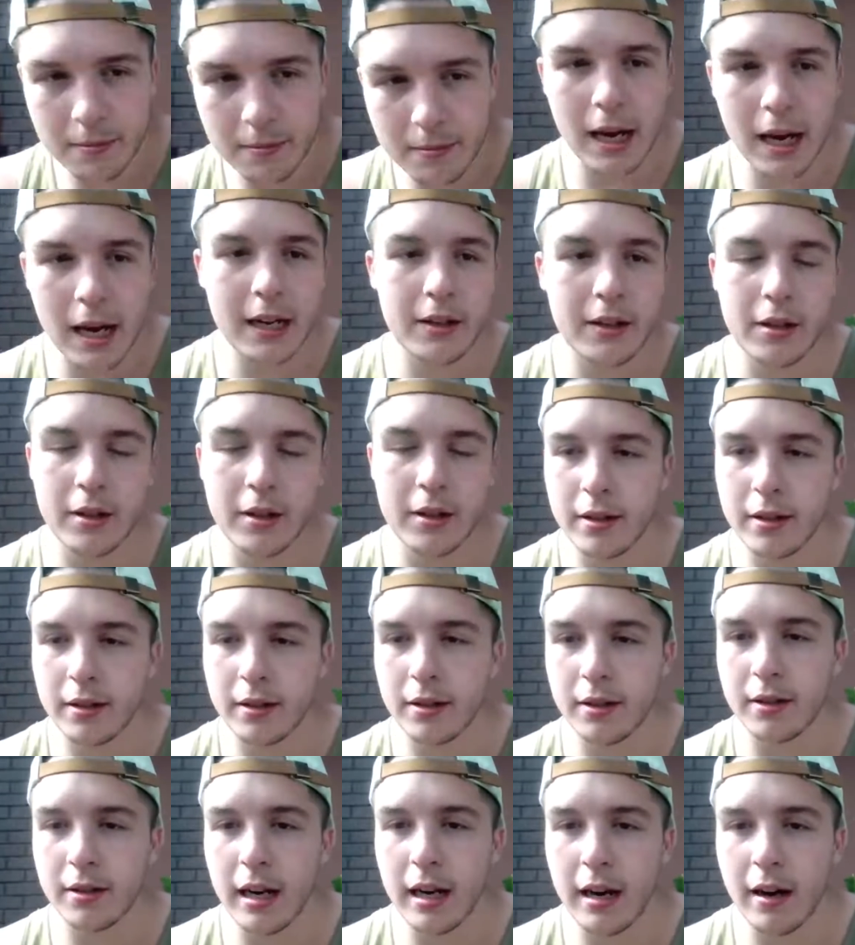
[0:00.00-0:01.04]
Man,
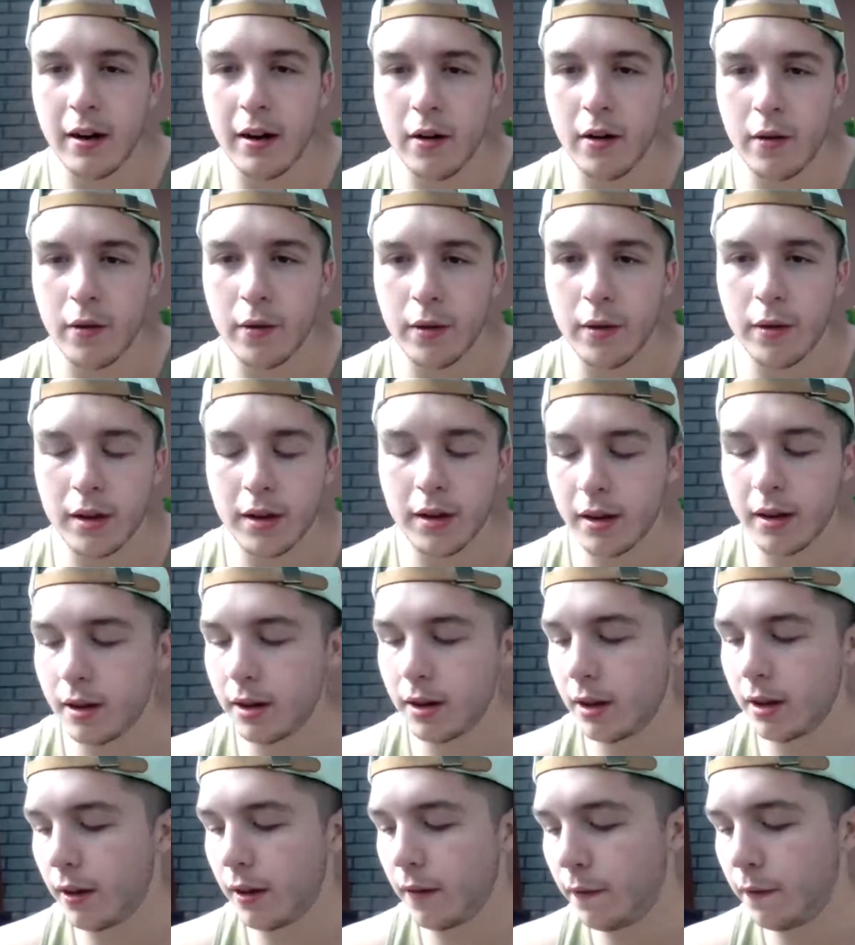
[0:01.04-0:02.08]
you're now
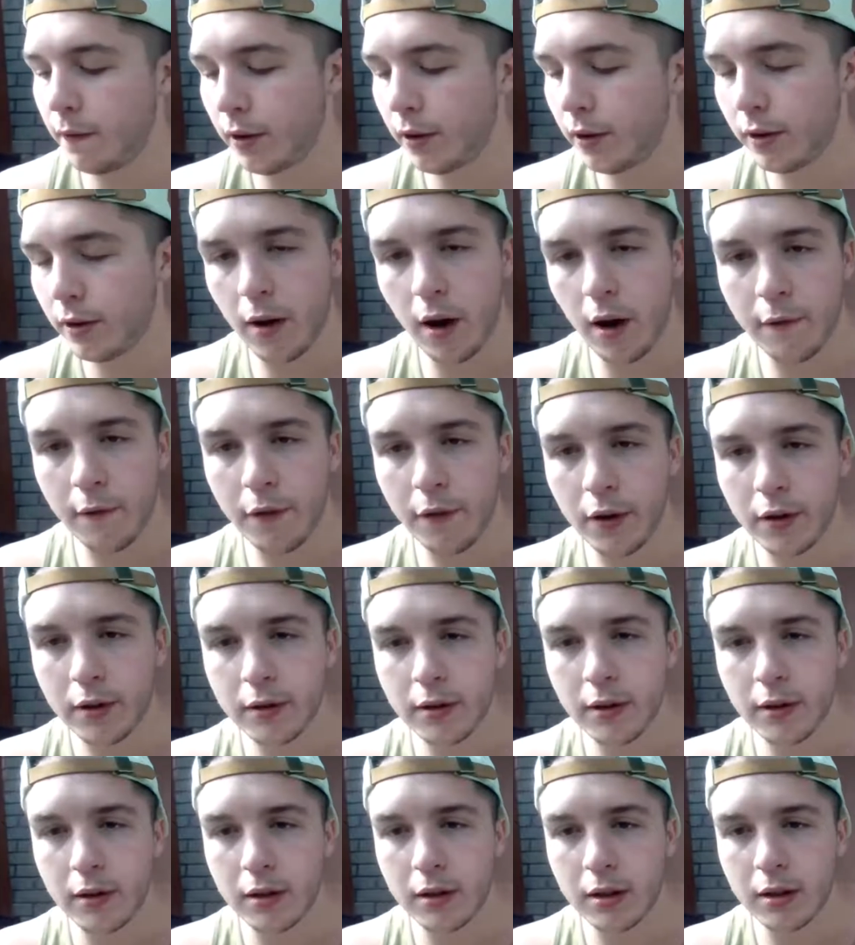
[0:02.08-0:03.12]
a
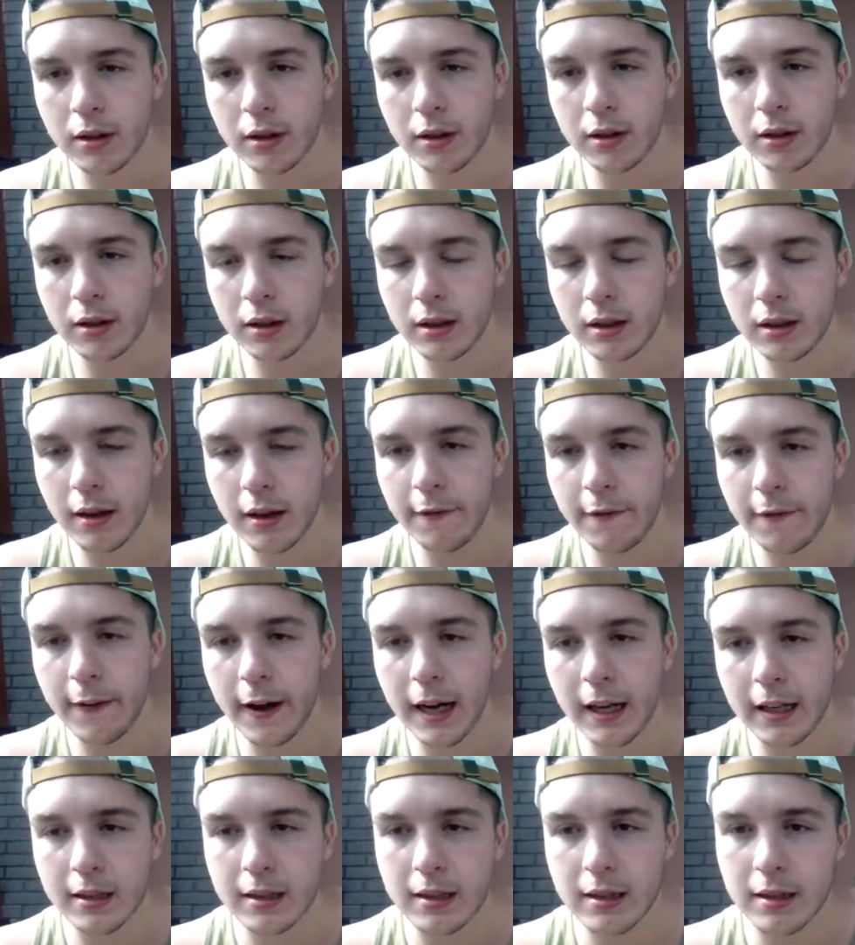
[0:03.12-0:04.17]
vocal
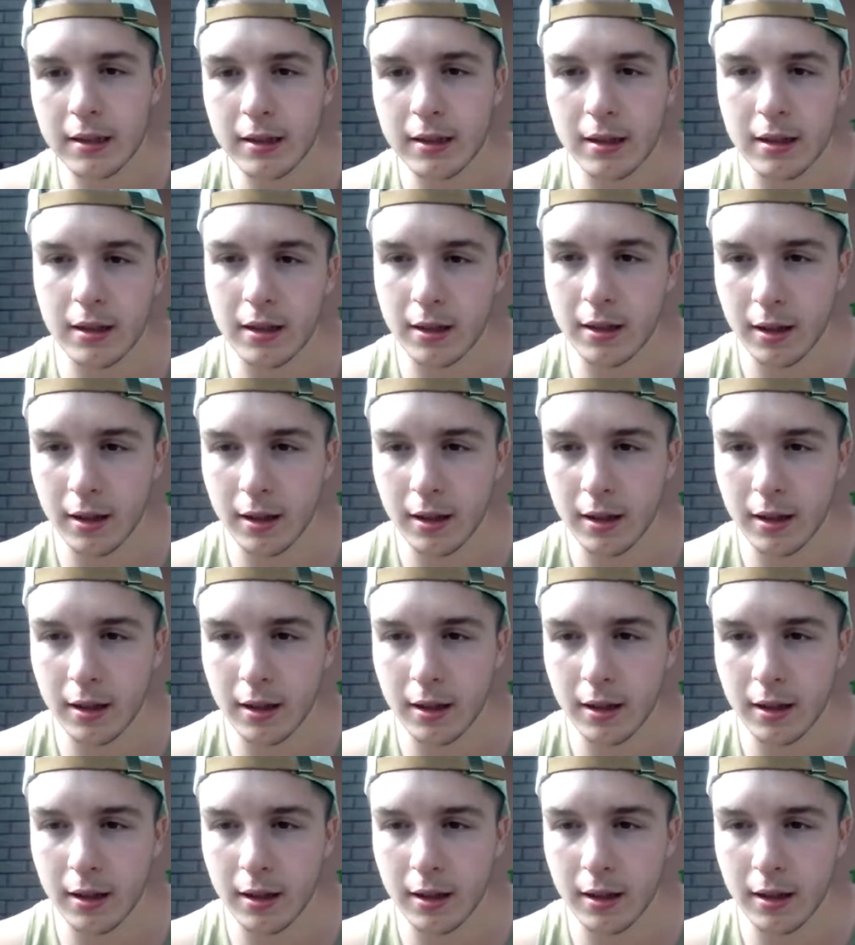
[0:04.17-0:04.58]
effect